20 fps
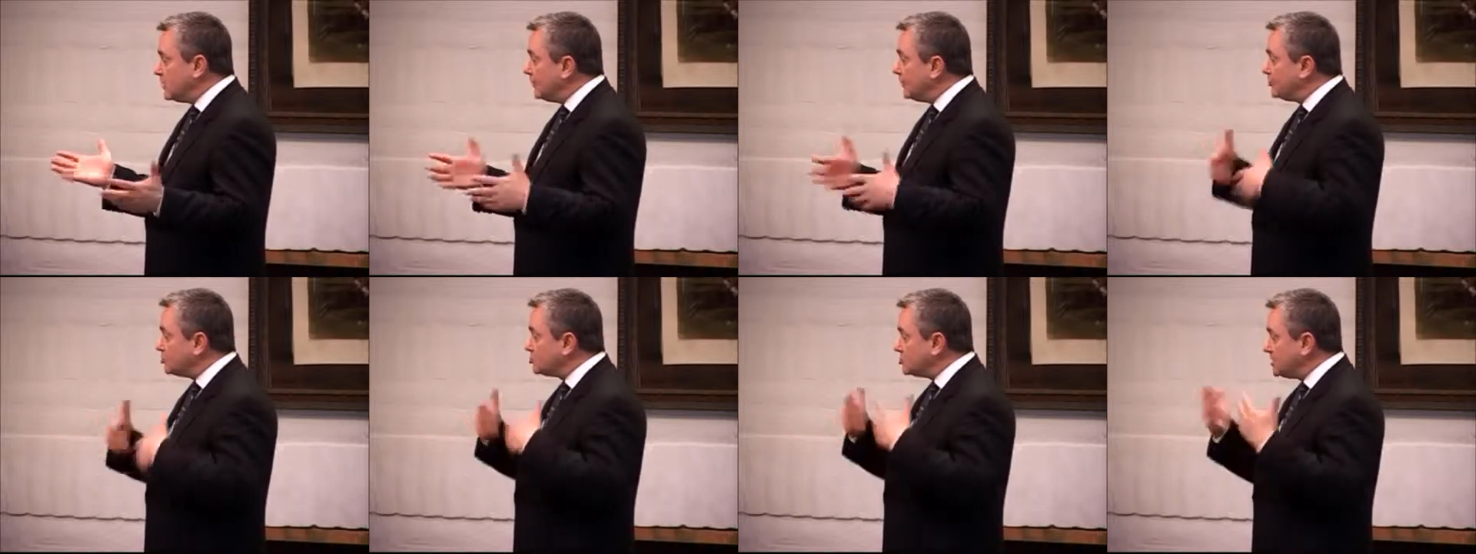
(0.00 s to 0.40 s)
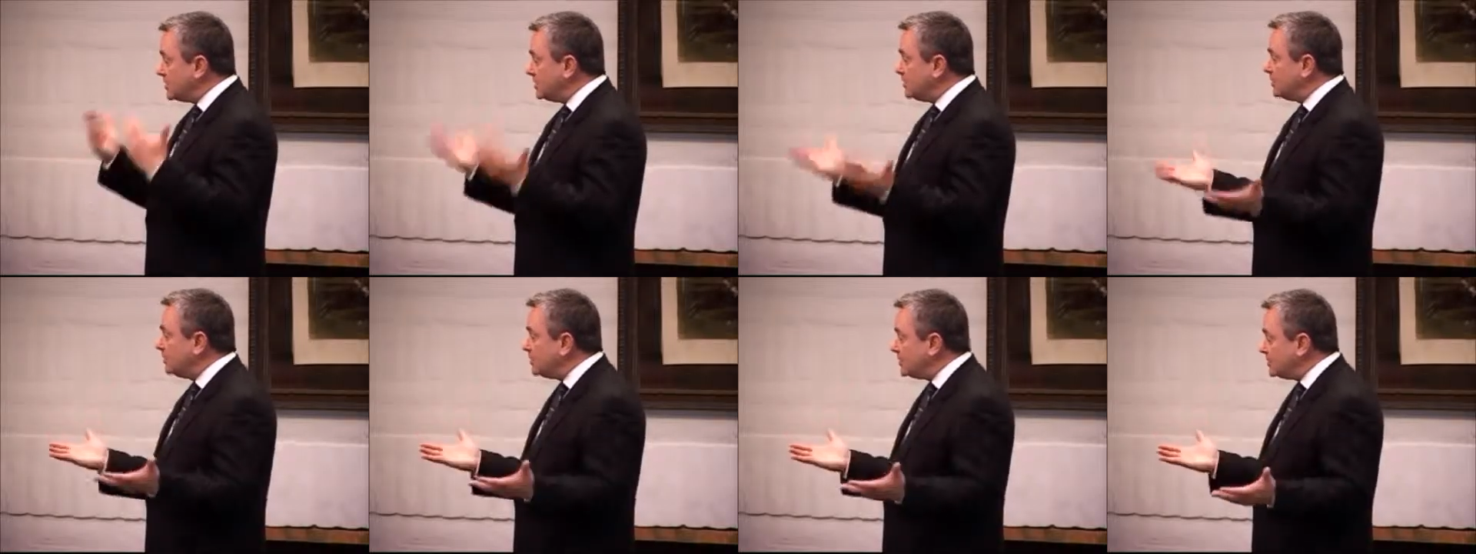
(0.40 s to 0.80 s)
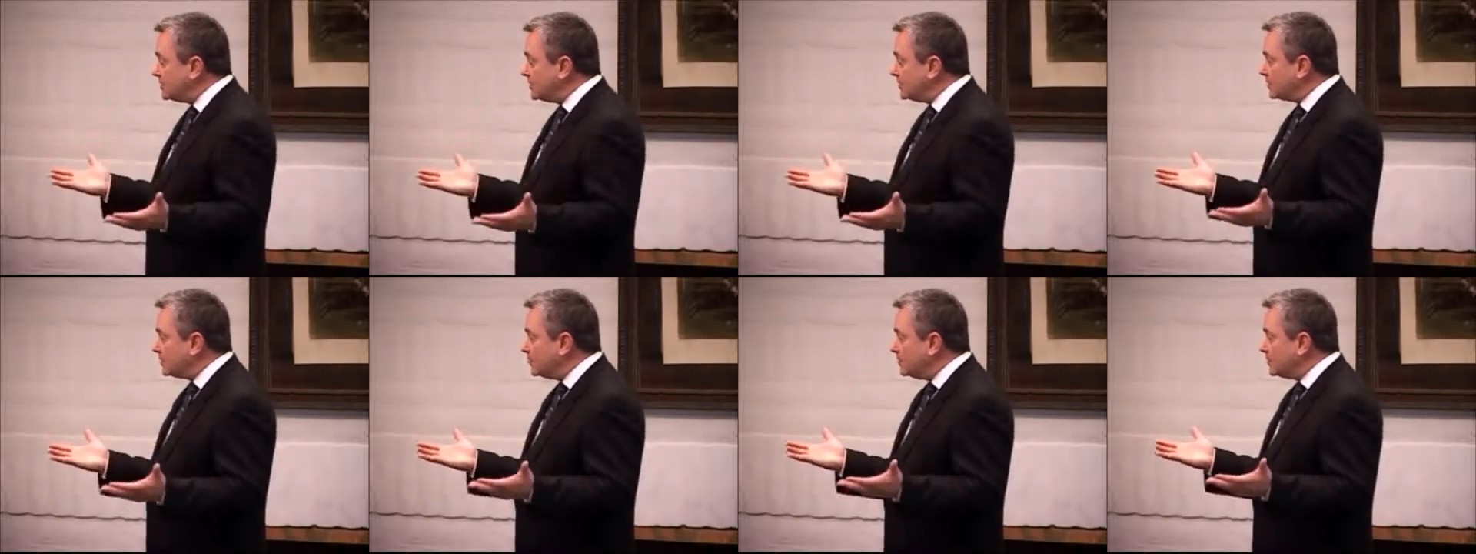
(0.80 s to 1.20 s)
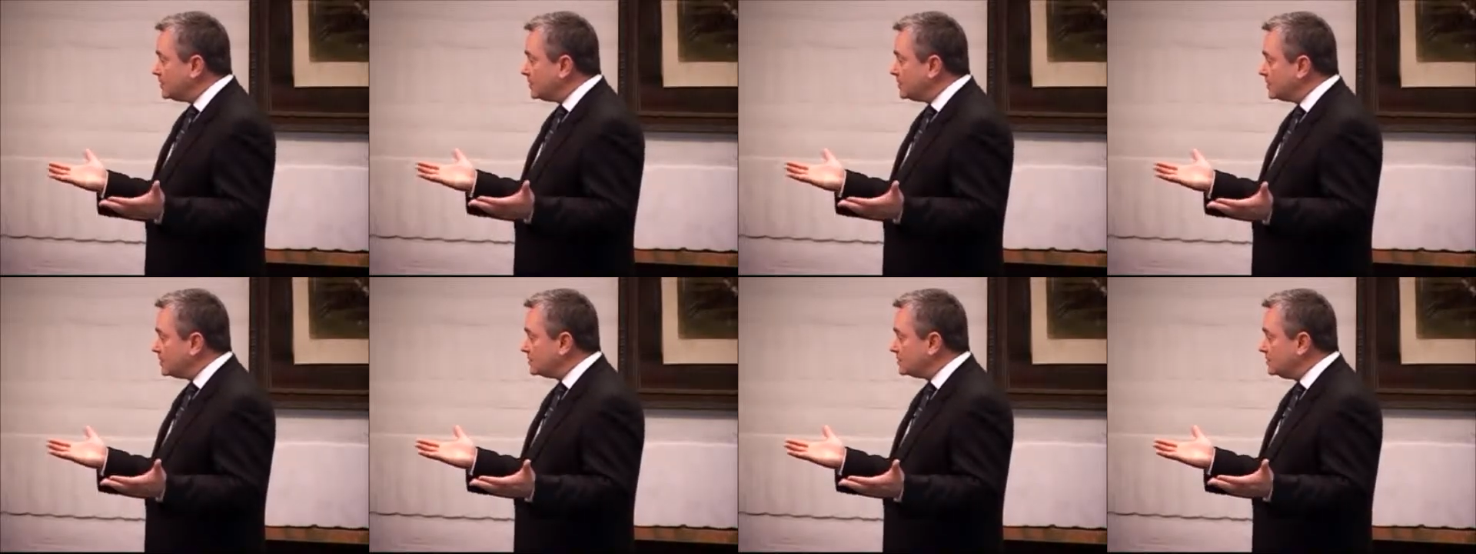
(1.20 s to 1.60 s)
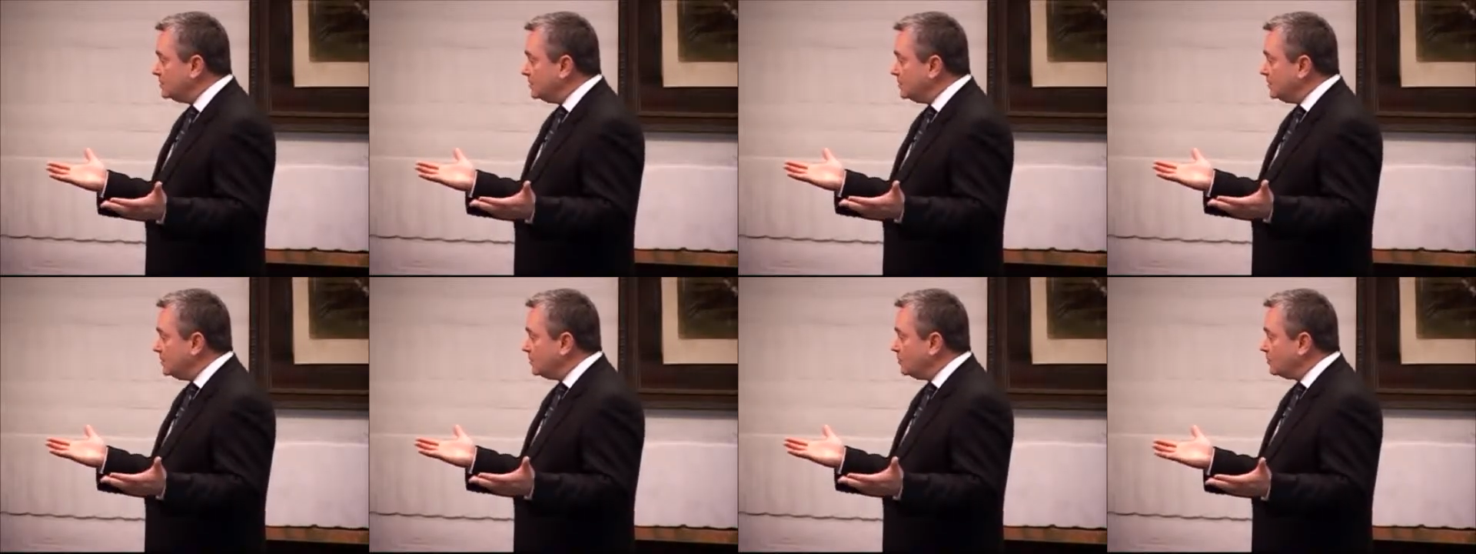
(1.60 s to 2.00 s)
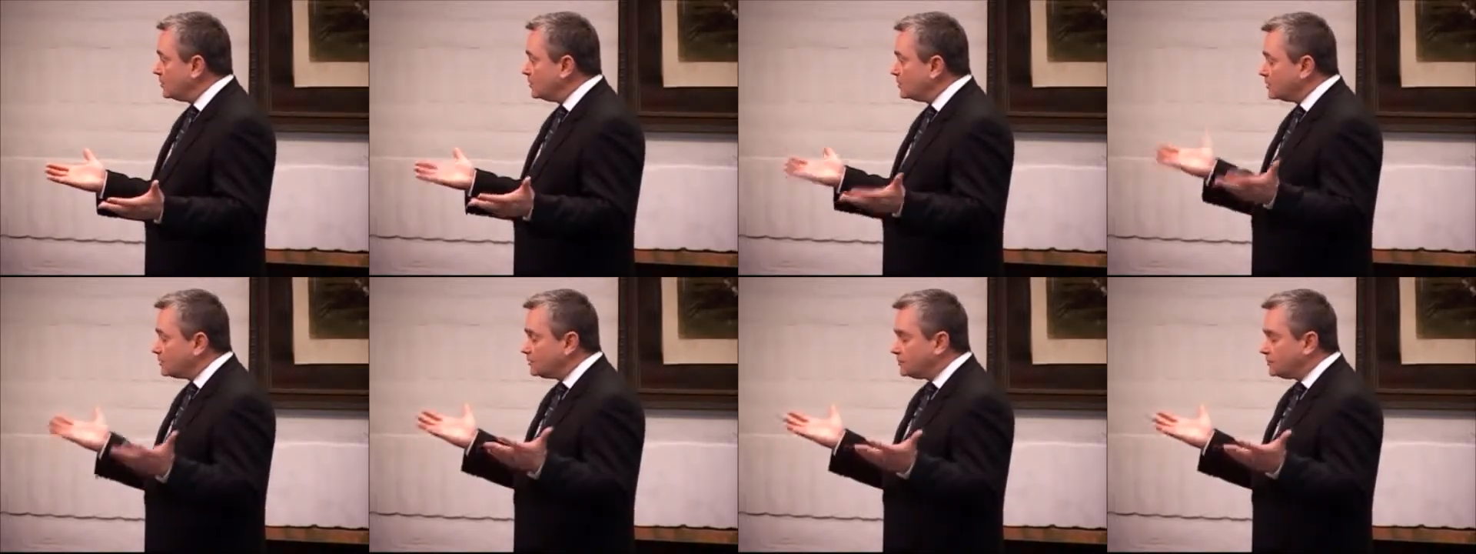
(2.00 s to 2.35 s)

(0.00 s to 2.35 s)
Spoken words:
understand anything, one of the